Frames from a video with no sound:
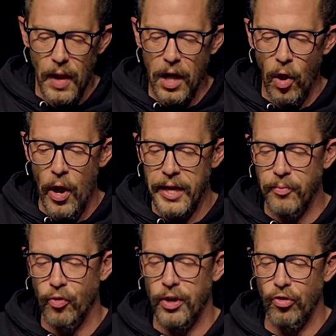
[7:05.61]

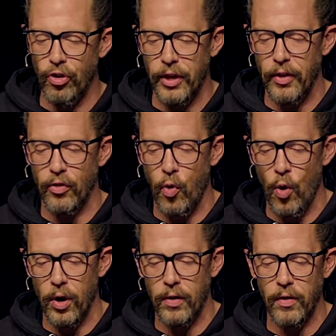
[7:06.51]
Elohim traditionally in the
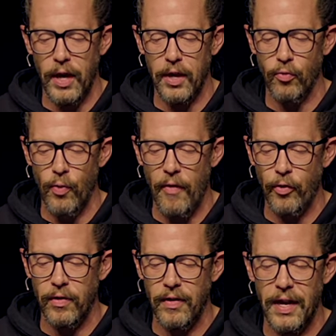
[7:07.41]
Torah is
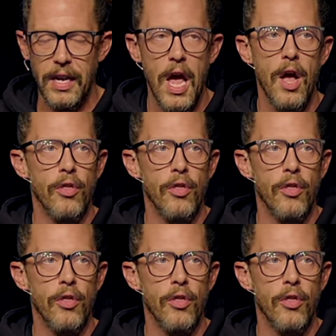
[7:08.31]
referencing